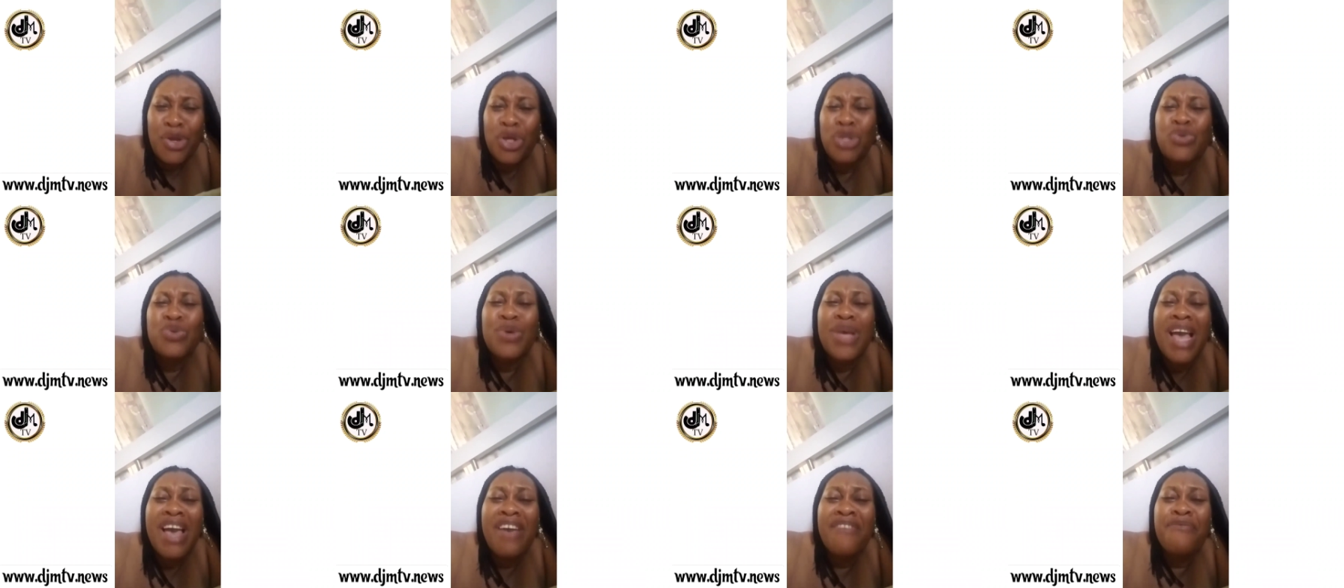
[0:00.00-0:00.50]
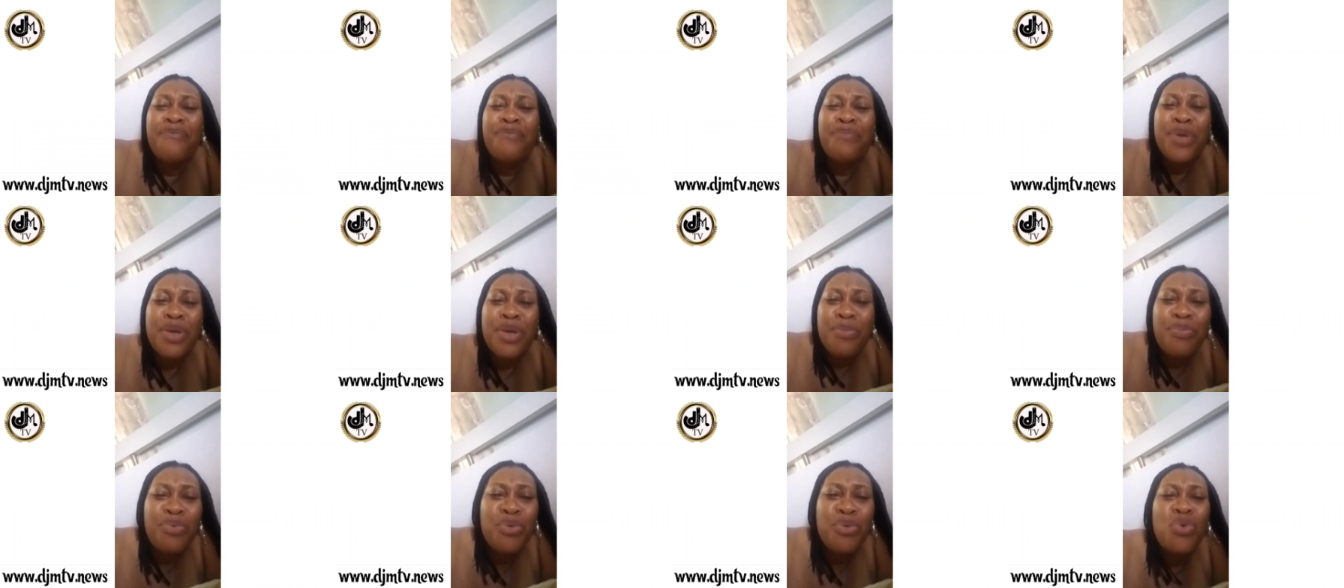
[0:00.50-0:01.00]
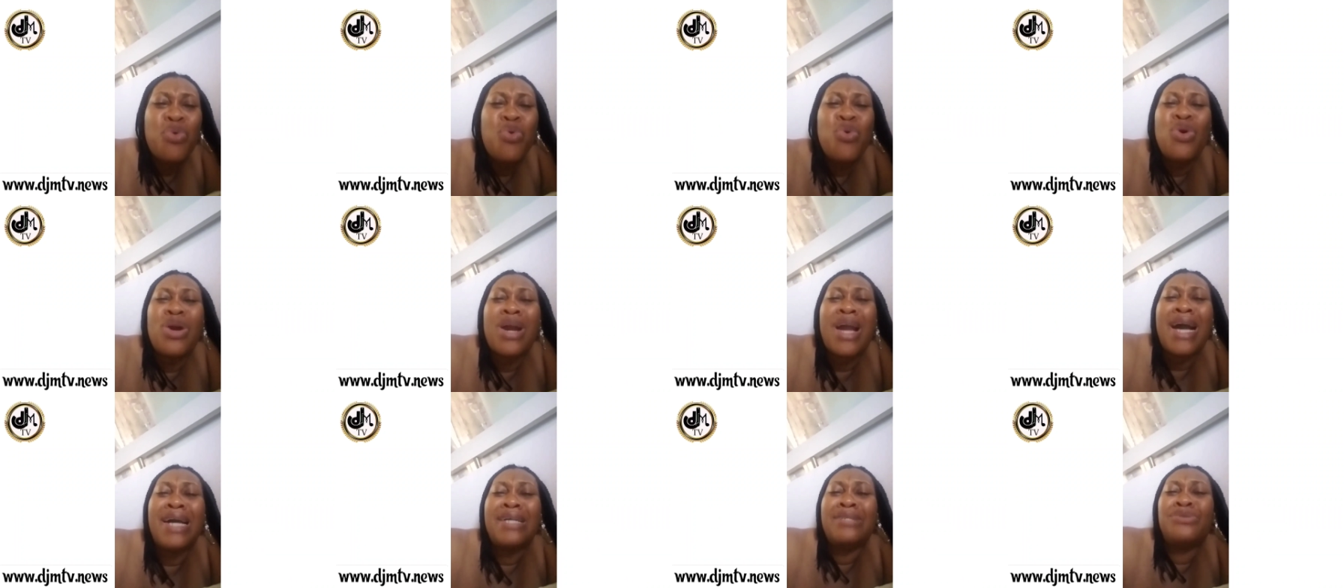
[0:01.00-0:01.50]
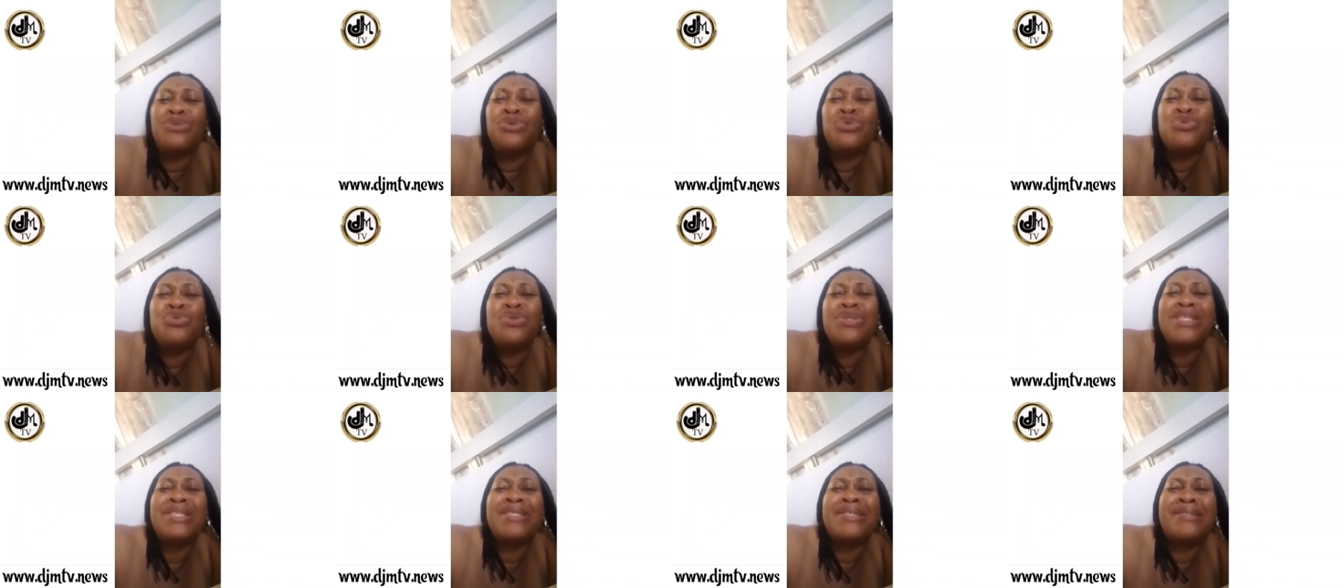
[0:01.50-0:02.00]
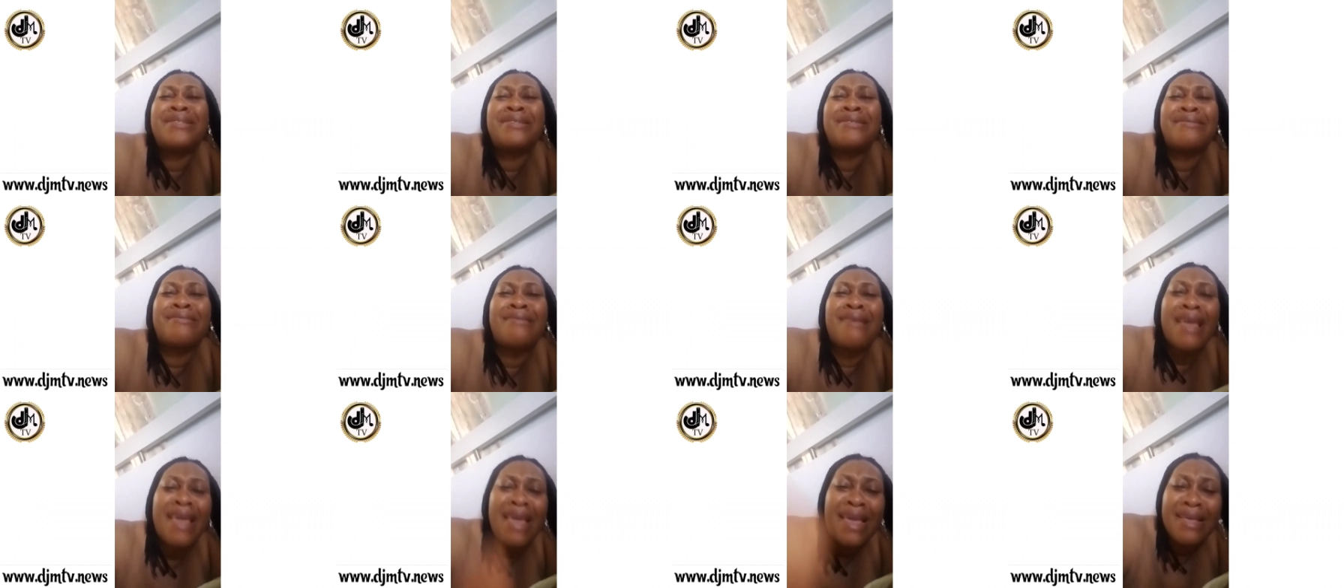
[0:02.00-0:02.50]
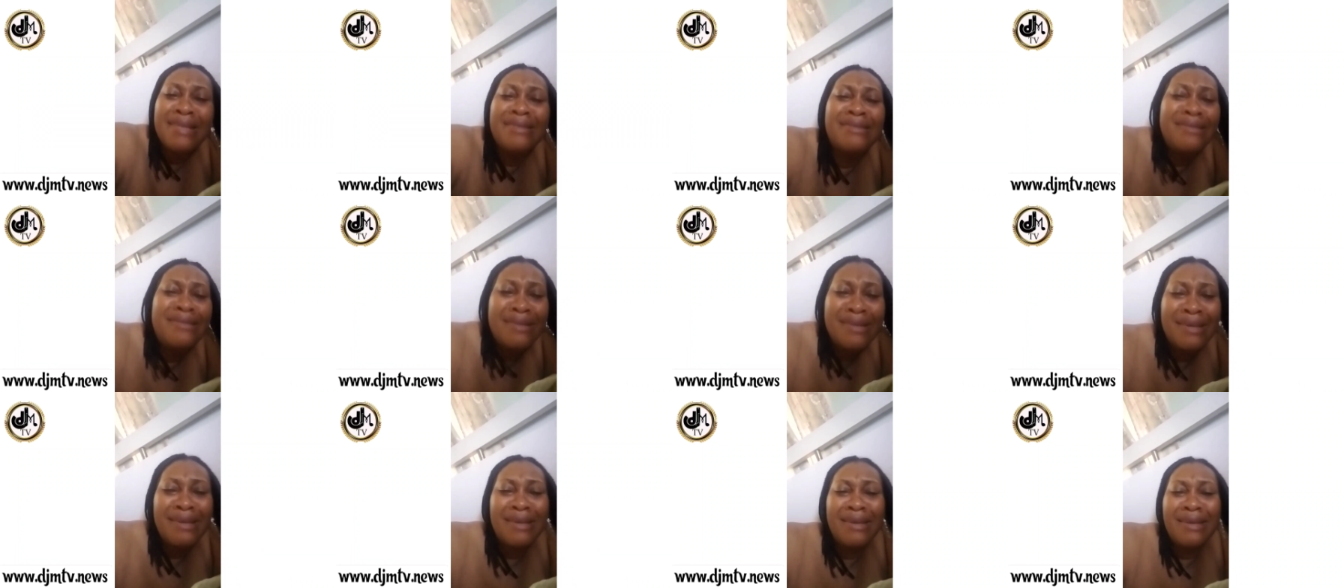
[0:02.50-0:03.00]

Don't we have people who can do this thing?